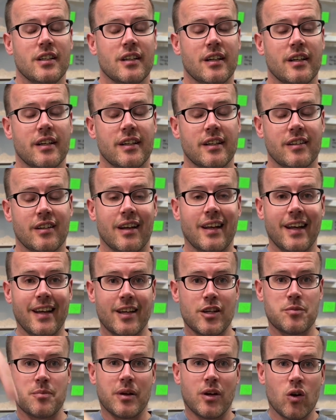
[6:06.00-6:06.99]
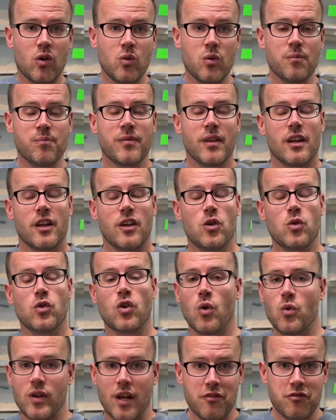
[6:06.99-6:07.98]
The link is below. You
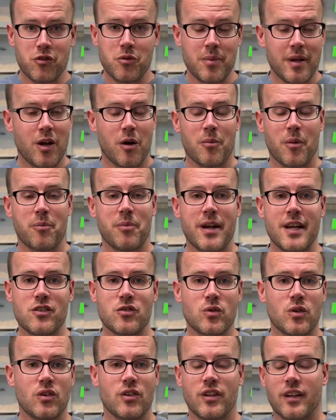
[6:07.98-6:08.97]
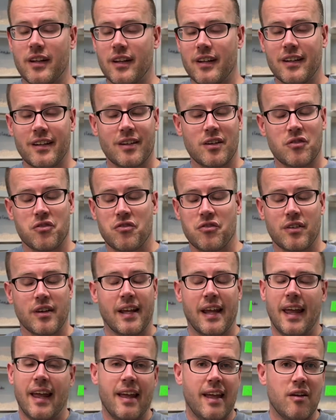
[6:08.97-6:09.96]
don't have to become a patron
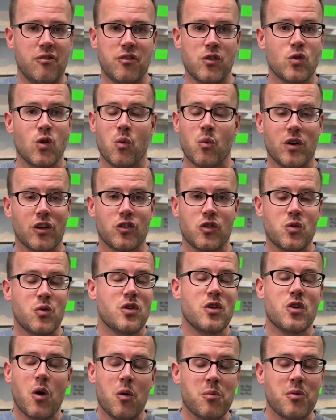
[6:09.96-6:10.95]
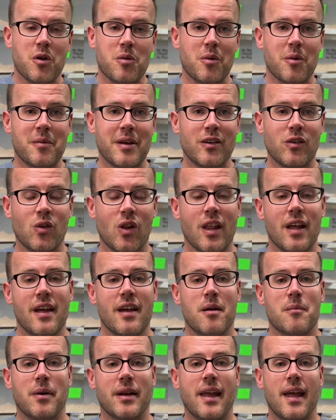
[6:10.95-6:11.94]
if you don't want to, no problem at all.
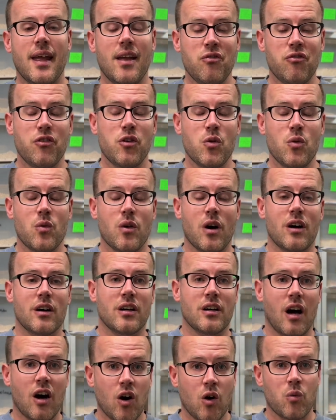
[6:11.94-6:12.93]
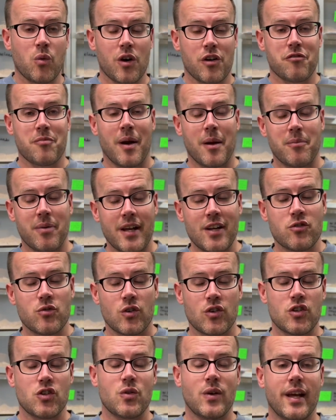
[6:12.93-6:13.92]
But if you are one of my
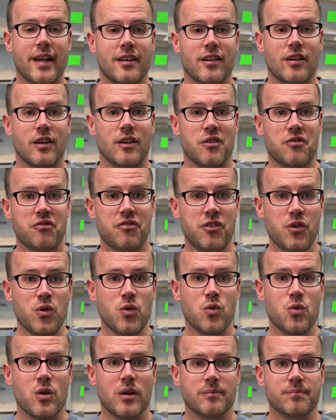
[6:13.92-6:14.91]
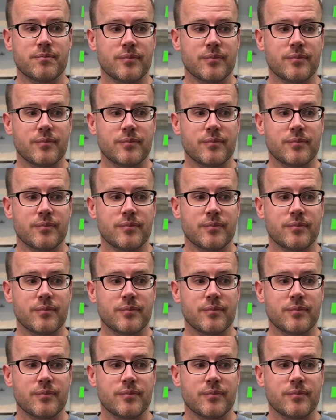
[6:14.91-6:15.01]
patrons, you get a few